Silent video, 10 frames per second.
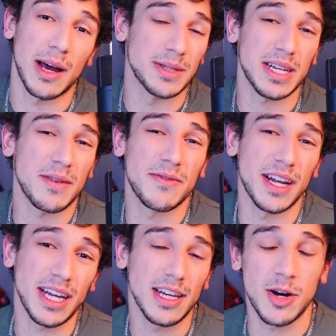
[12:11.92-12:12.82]
It wasn't even
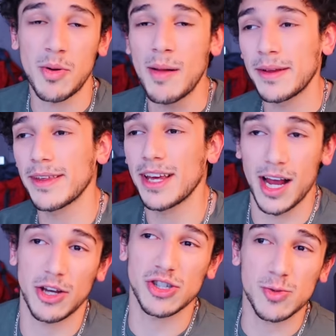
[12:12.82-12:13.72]
funny. You're probably
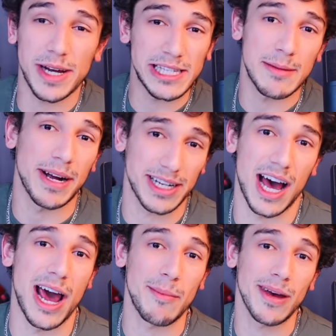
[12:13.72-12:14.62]
thinking, you just wasted my
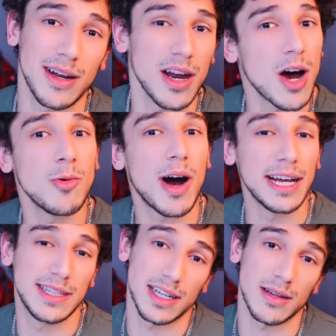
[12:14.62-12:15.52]
time. No,
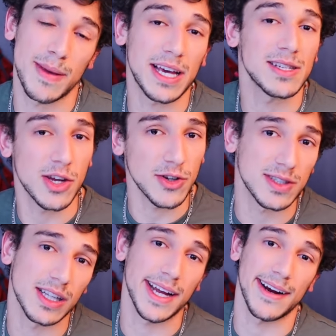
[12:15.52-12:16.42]
I didn't, because you're
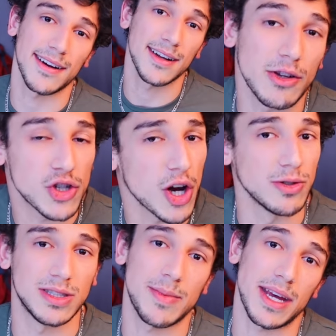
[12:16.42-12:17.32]
still here, and you
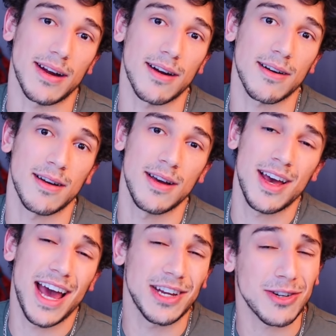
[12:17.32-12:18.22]
chose to be here.
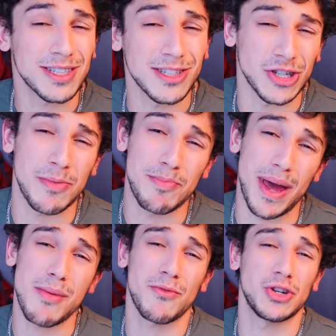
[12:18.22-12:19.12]
And you're such a
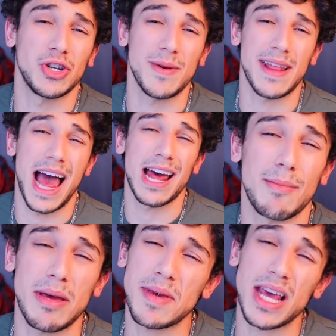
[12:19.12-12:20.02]
babe for doing
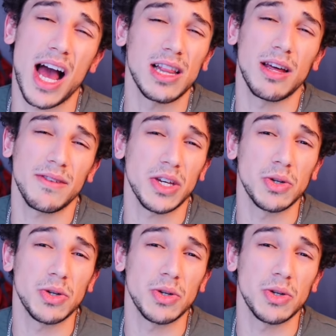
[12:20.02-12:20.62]
that. Baby, I love you.